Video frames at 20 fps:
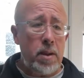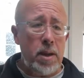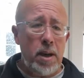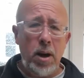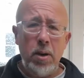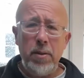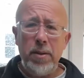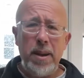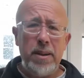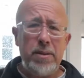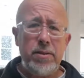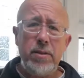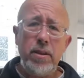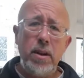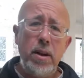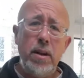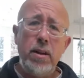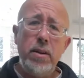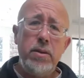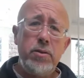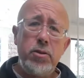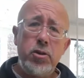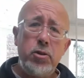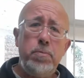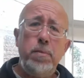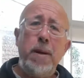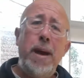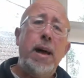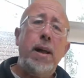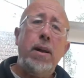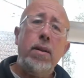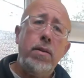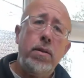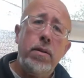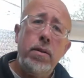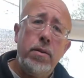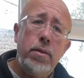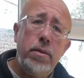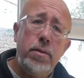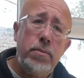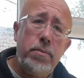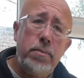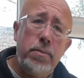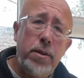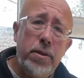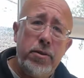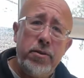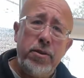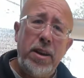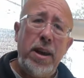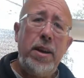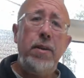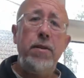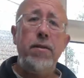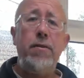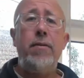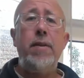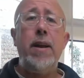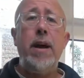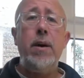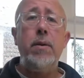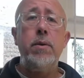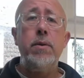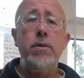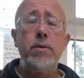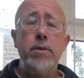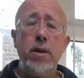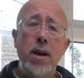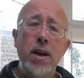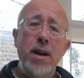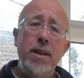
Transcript: that's smell the scent of flowers,